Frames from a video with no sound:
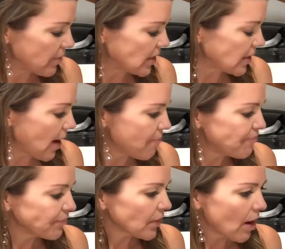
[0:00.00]
this and that.
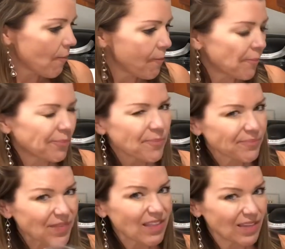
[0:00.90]

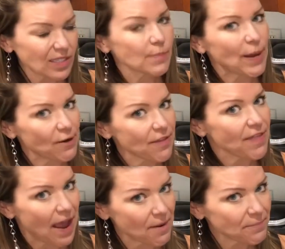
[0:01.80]
This is better than
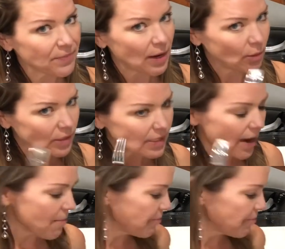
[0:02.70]
that, I will say.